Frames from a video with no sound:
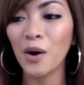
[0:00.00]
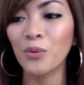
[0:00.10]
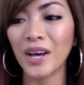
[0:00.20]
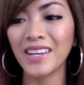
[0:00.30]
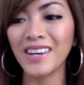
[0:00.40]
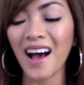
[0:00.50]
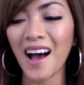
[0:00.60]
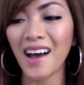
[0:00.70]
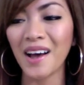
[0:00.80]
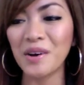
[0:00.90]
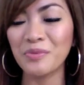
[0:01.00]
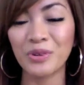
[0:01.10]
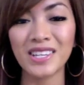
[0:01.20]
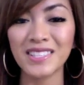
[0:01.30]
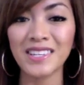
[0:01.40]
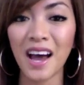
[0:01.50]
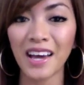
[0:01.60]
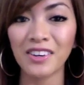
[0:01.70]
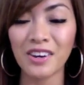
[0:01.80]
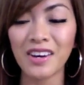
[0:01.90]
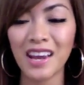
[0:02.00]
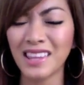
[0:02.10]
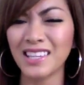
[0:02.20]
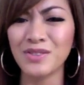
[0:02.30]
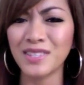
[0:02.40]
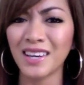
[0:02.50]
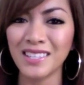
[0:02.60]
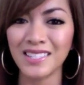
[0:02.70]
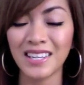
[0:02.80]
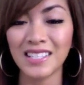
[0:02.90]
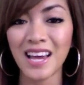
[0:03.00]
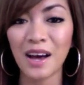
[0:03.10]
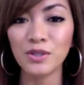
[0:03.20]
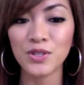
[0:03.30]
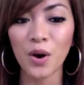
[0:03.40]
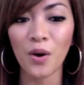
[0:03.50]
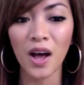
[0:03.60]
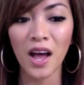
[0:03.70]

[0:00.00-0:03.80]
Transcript: when um, when I said hi to her, I think she was kind of sitting down, so